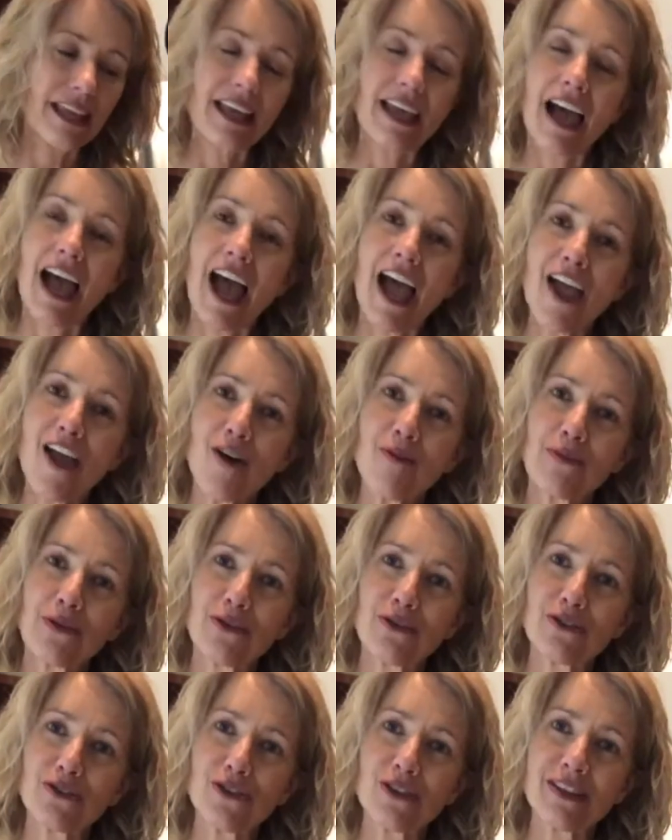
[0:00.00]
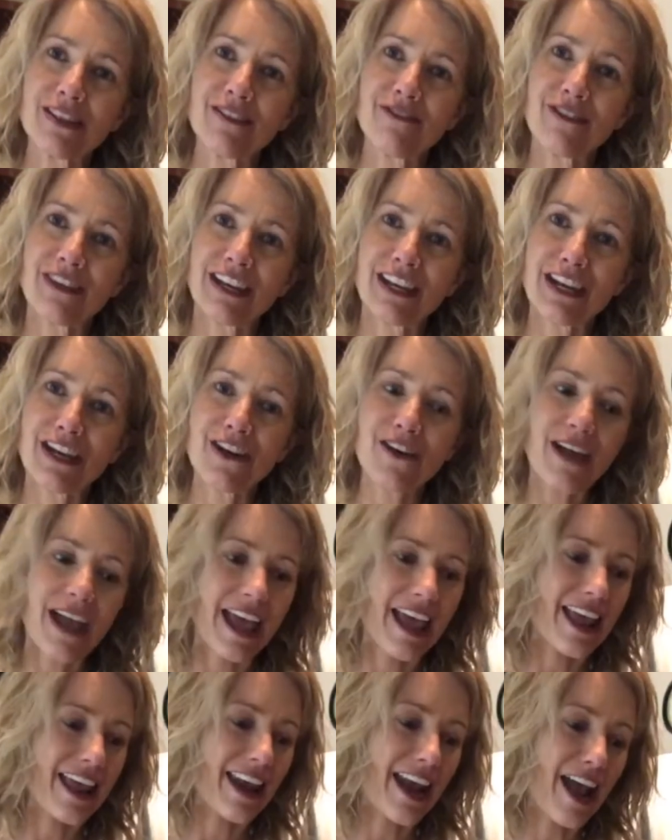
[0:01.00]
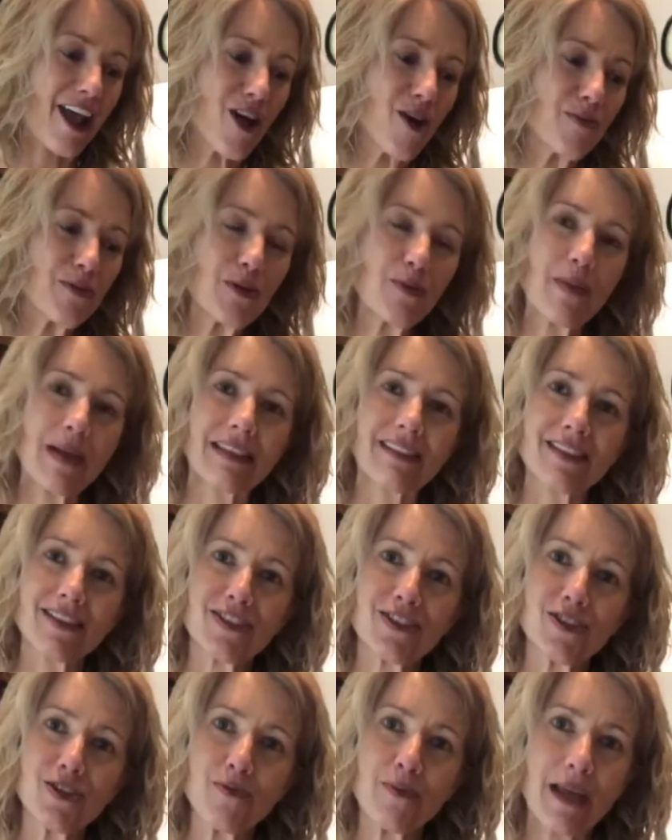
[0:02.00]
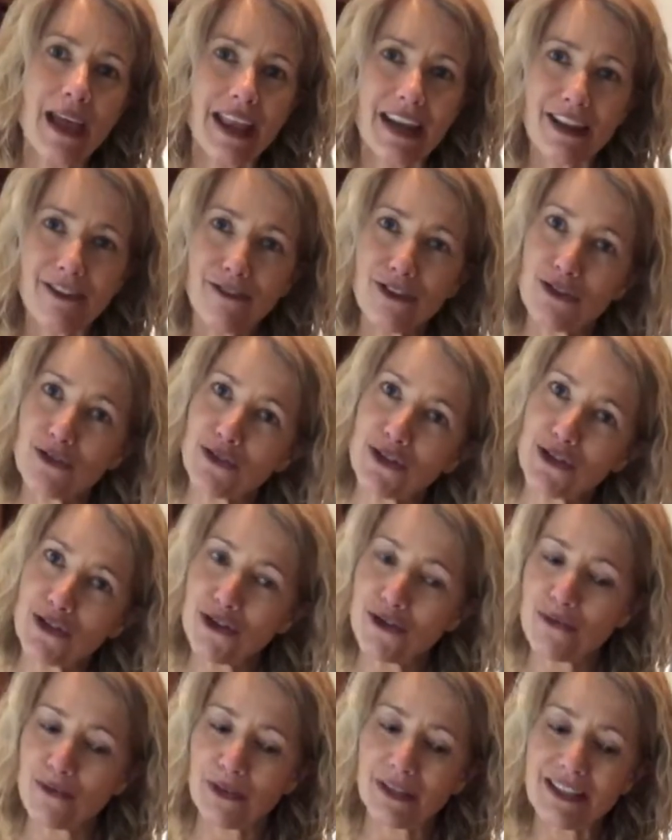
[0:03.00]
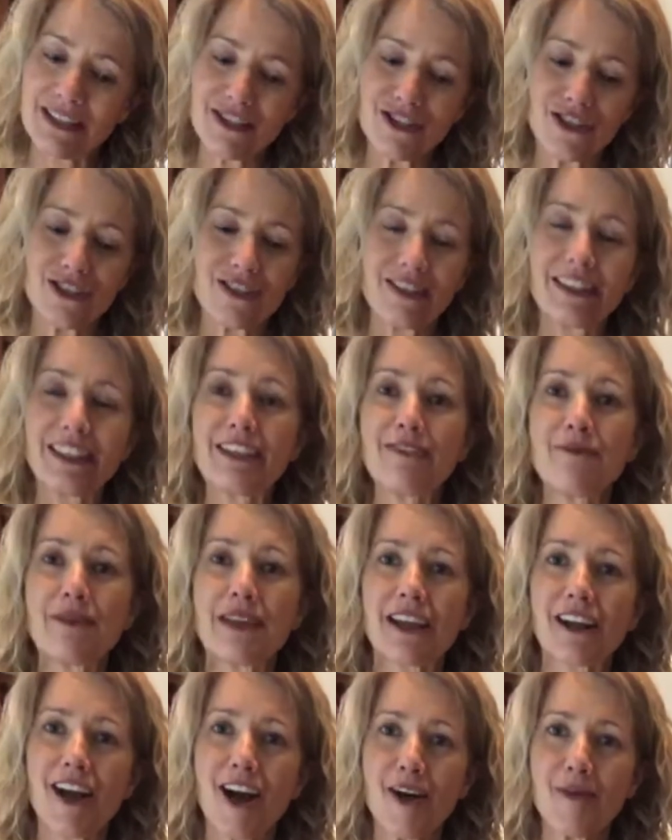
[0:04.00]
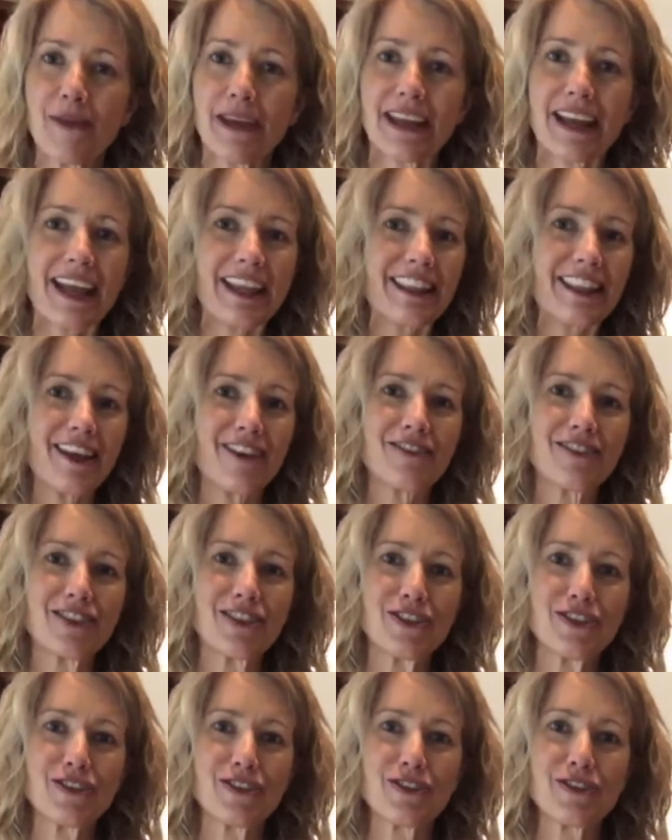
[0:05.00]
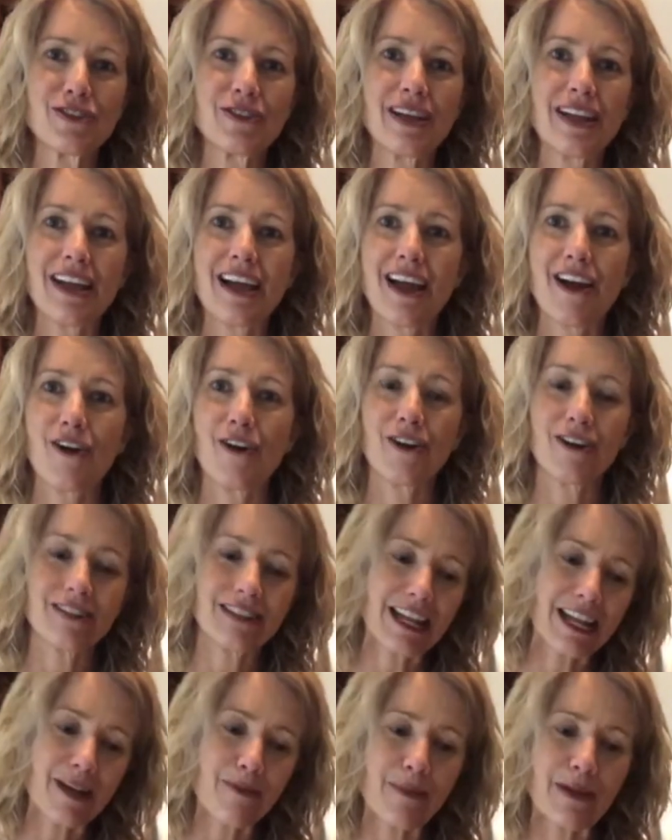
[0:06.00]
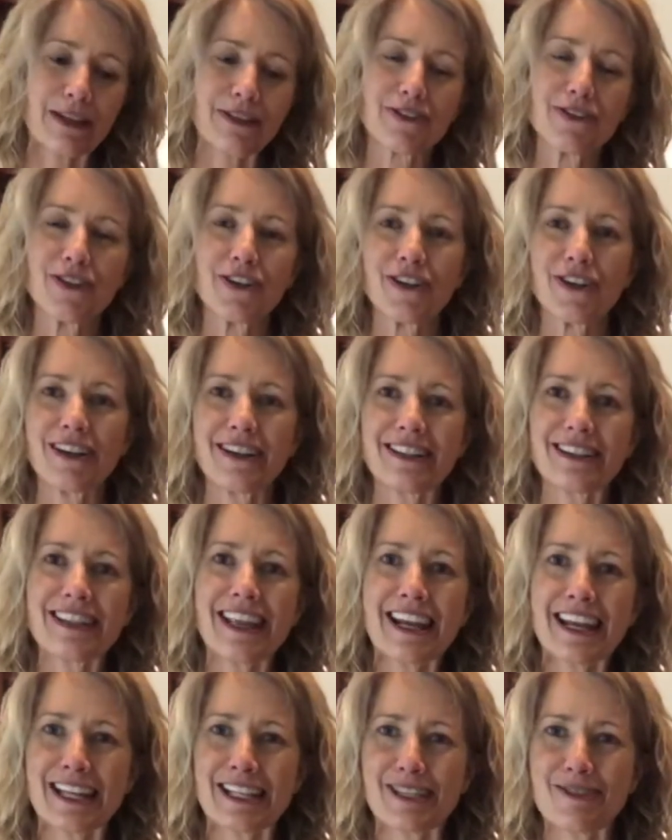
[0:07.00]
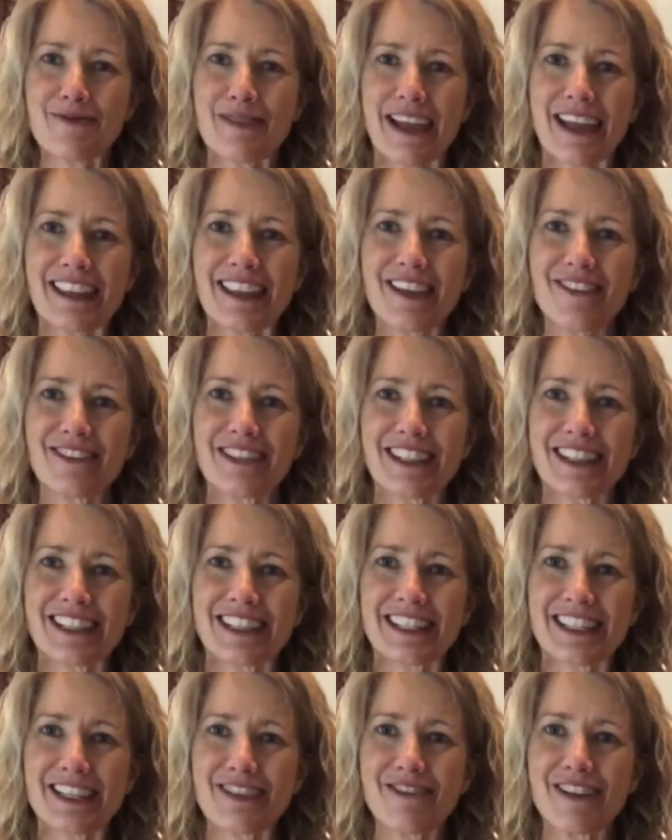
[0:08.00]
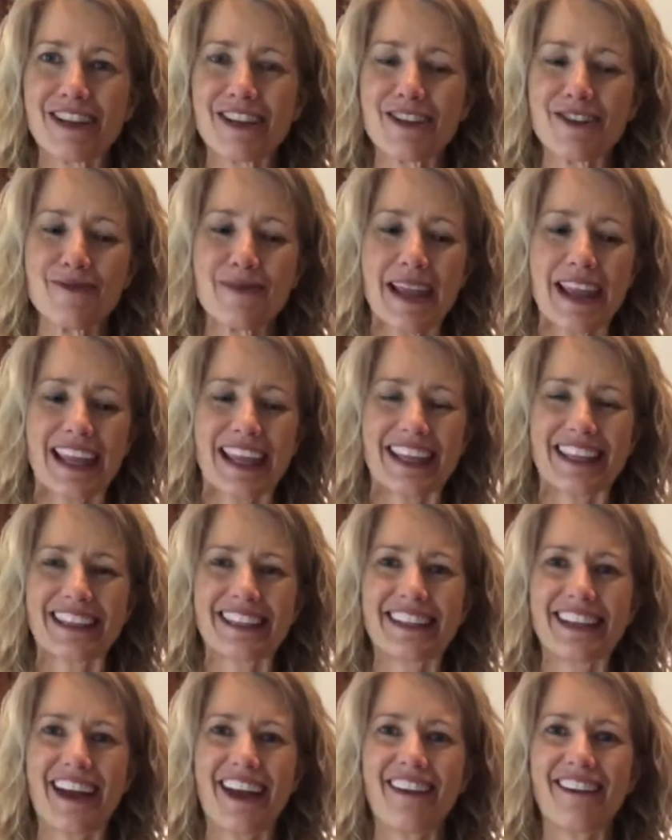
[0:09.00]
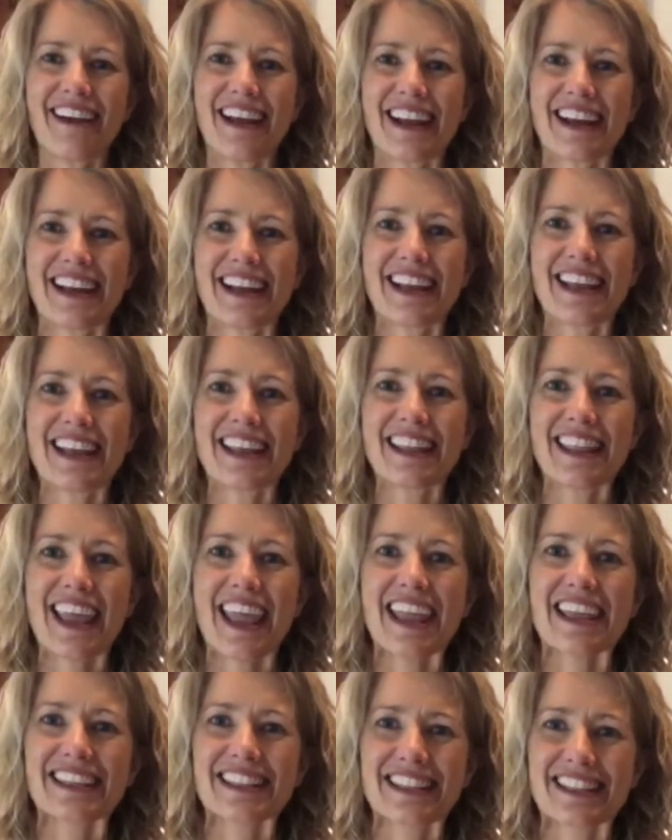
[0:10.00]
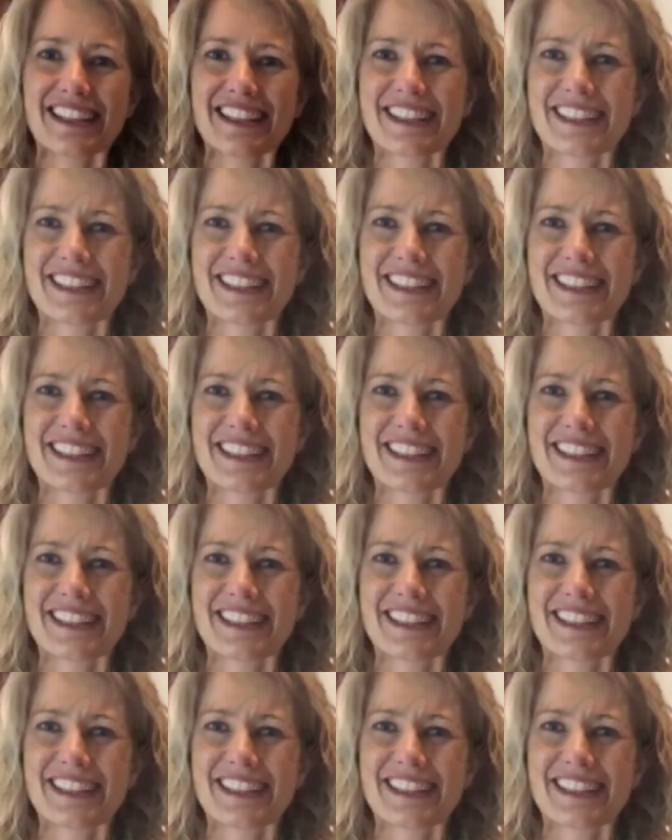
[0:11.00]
I hope you enjoyed the video and I hope you make the soup. And if you do, please leave me a comment. I'd love to, or take a picture and send it to me. I'd love to see what you're making. All right, thanks.